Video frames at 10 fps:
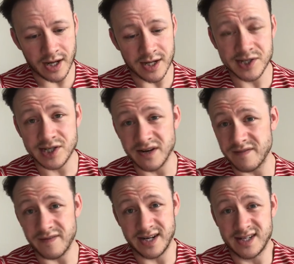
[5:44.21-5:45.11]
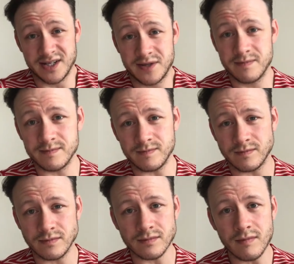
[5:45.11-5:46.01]
stunt fighters.
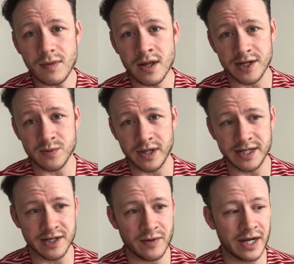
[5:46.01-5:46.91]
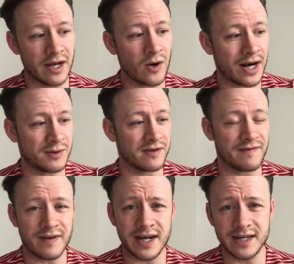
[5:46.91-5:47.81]
That's what they do. They know how to
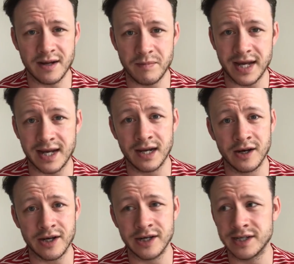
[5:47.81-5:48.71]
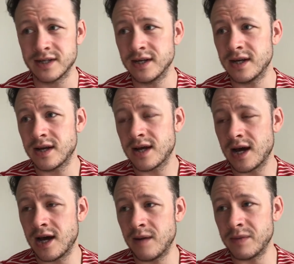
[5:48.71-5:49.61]
fight and make it look good,
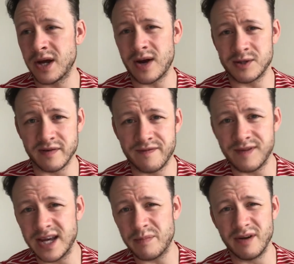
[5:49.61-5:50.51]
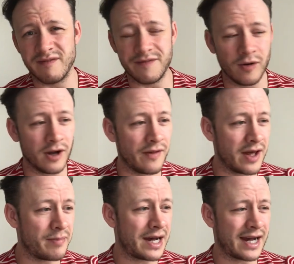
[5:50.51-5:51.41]
know how to flip and fall on
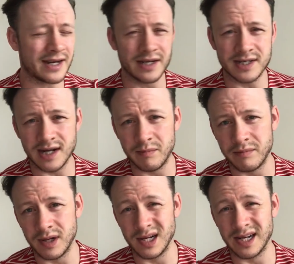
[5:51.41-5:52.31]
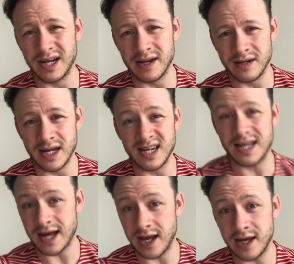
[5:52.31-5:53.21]
their back and tumble and
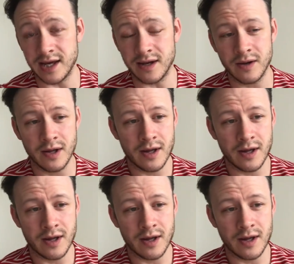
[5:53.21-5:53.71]
get hit,